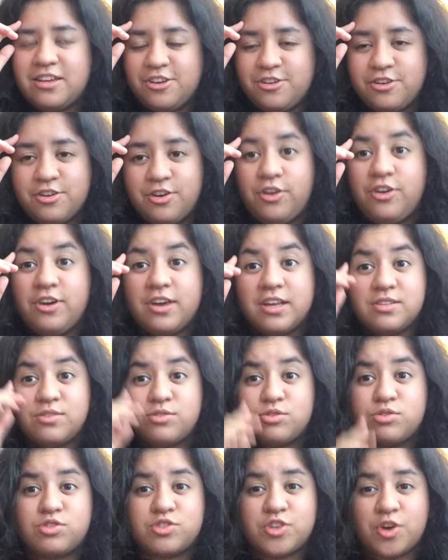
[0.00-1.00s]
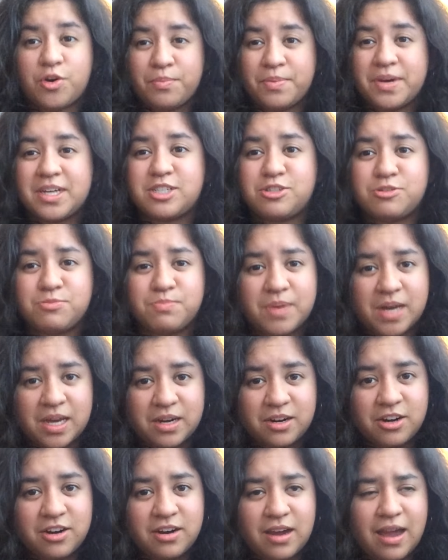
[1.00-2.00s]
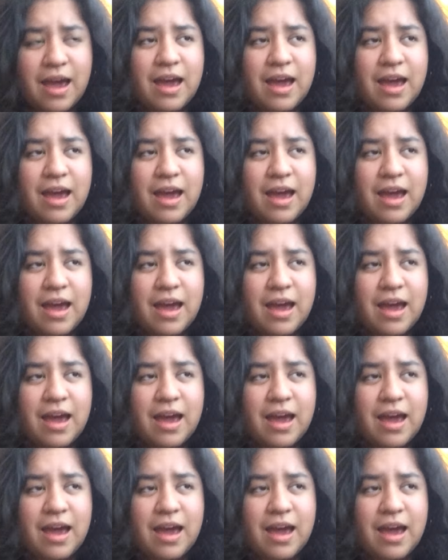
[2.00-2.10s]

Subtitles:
you know you can do so much better,